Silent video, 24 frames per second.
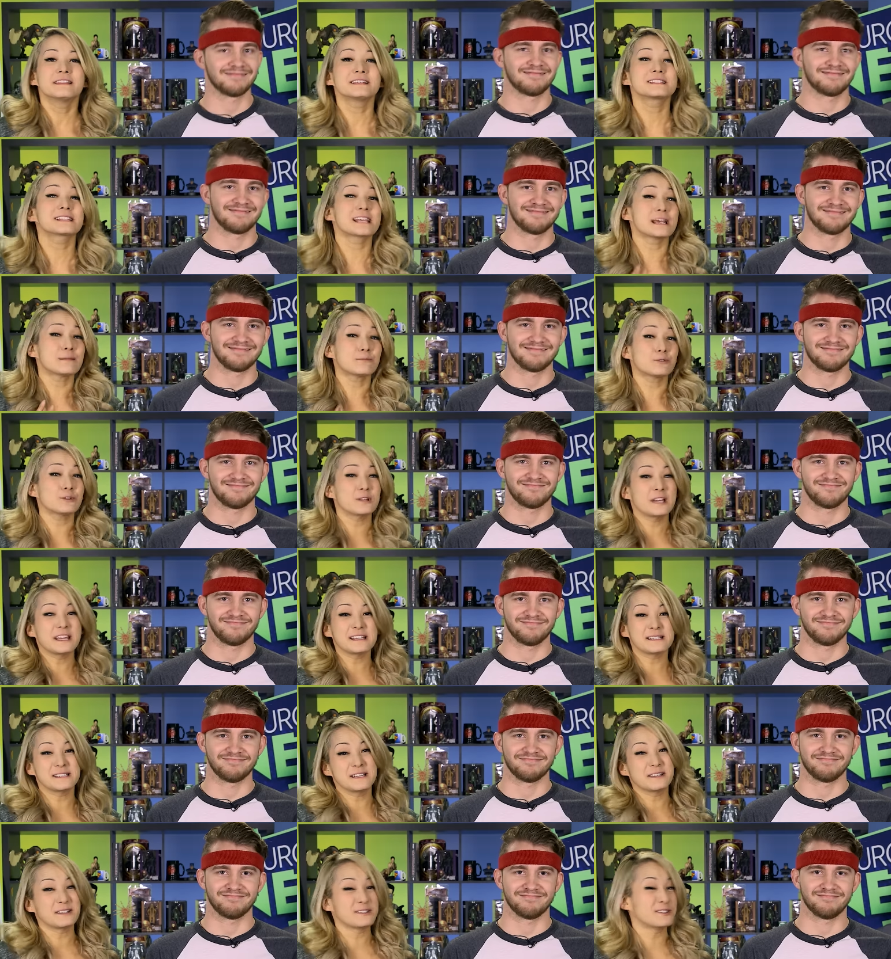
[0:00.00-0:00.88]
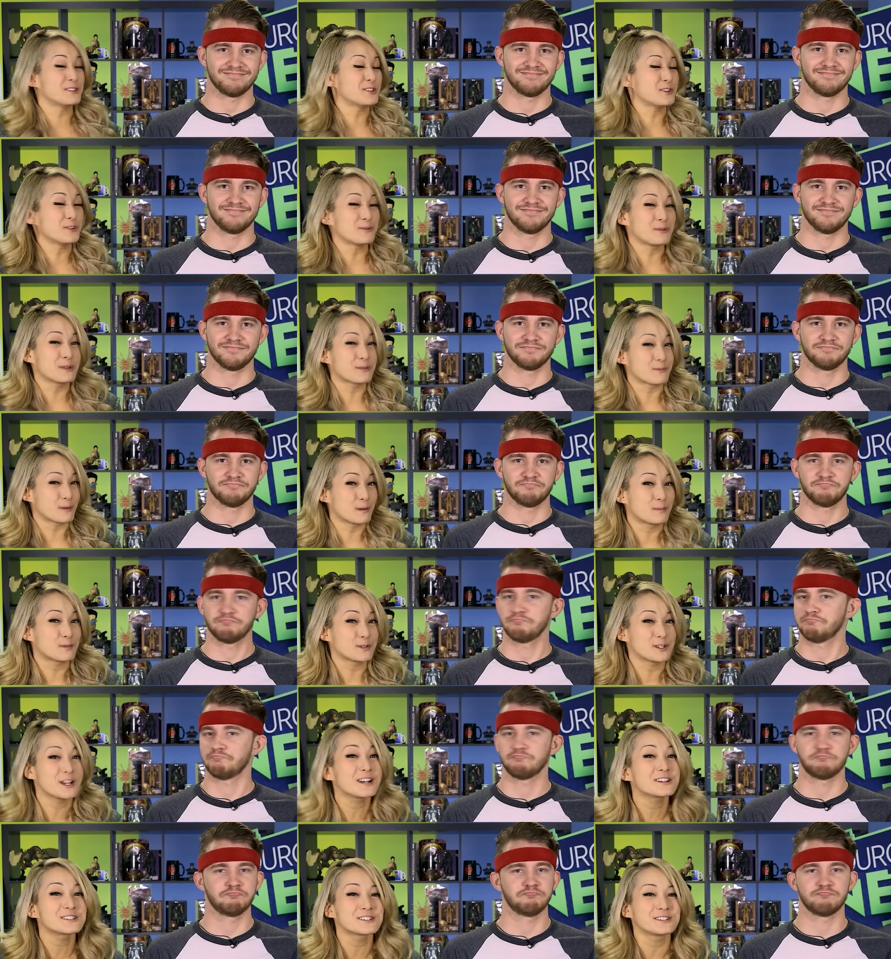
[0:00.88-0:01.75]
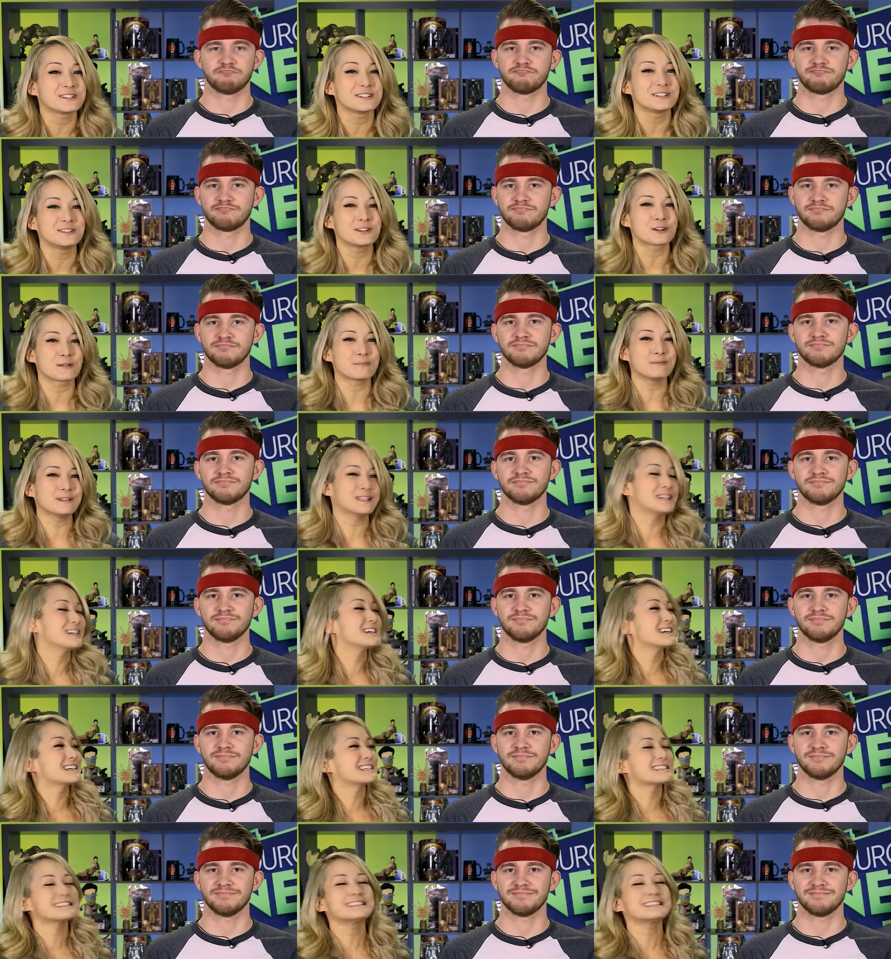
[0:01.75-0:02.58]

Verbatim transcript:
Speaker 1: This game really has nothing to do with reproduction. You're playing as